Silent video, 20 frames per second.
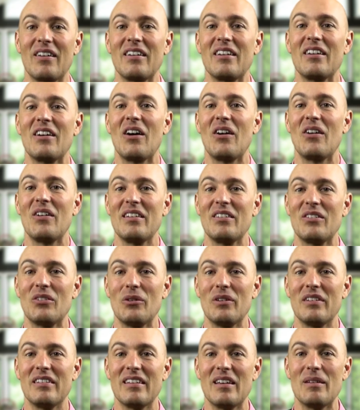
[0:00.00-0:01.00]
to go into
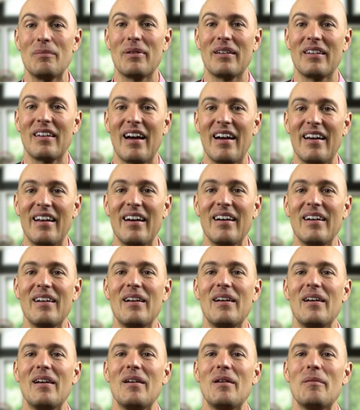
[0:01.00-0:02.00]
it deeper later,
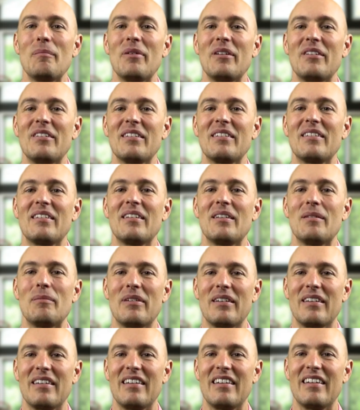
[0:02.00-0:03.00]
but just at the
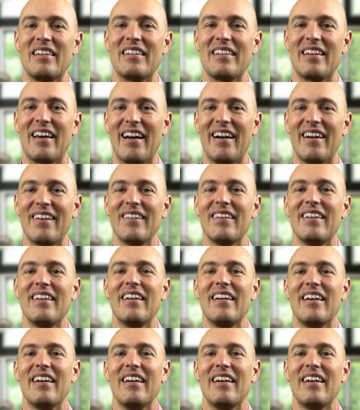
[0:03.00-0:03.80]
beginning now,